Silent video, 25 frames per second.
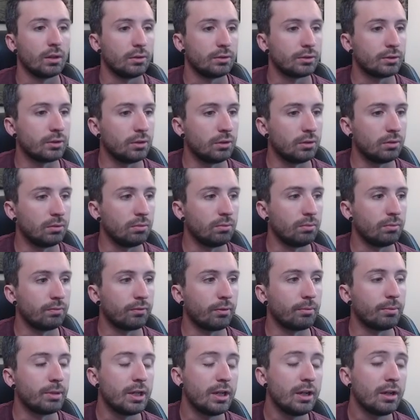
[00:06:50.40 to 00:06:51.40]
So
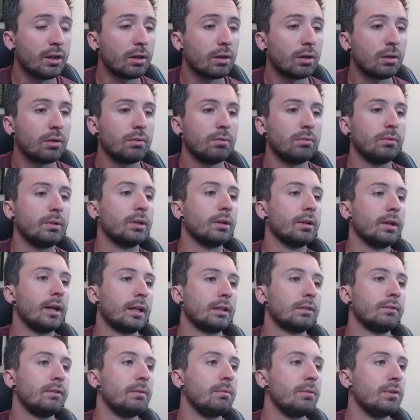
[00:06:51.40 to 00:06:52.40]
from here, we're going to
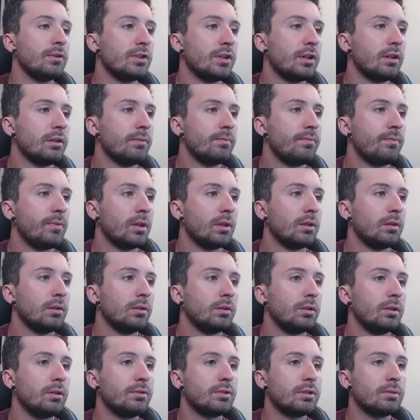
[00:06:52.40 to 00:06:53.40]
activate Museum,
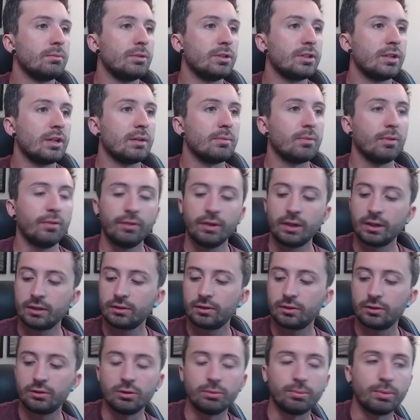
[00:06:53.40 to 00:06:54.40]
use the Museum
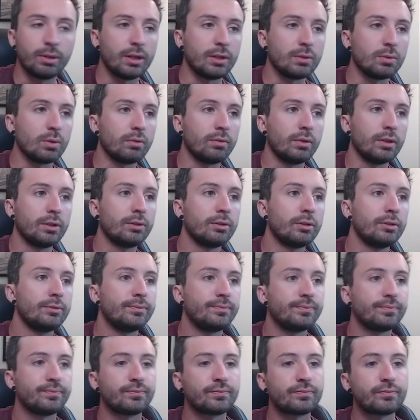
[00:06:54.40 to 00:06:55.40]
effect to pay 1200,
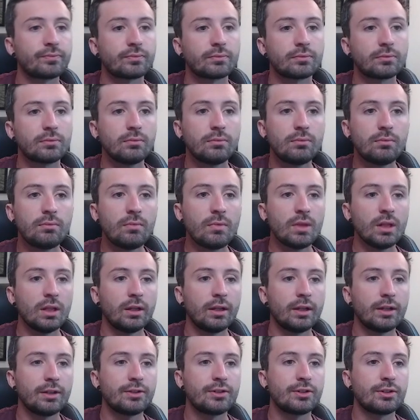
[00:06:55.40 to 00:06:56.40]

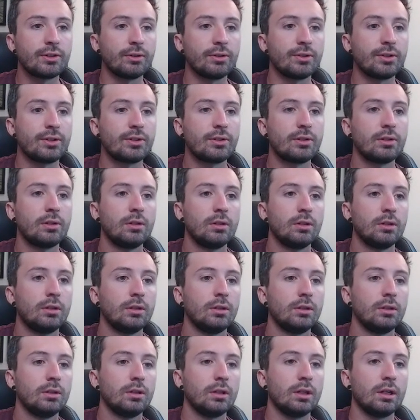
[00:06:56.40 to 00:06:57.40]
and search.
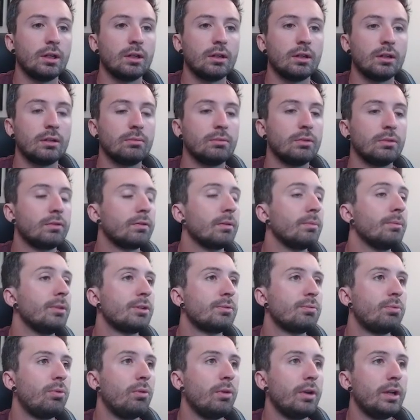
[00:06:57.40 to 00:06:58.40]
From this
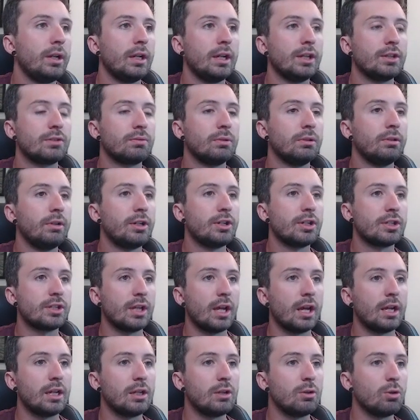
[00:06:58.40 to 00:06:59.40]
point, it's really just
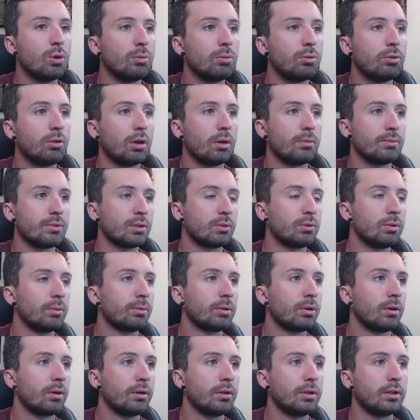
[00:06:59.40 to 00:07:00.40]
any Noble Arms equip
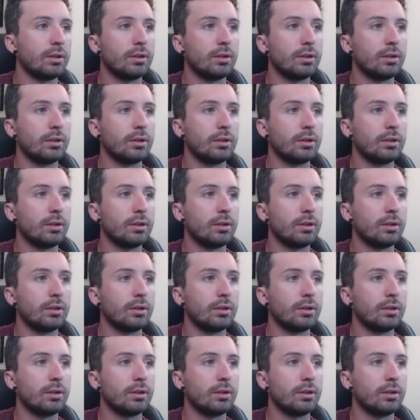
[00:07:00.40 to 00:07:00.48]
card.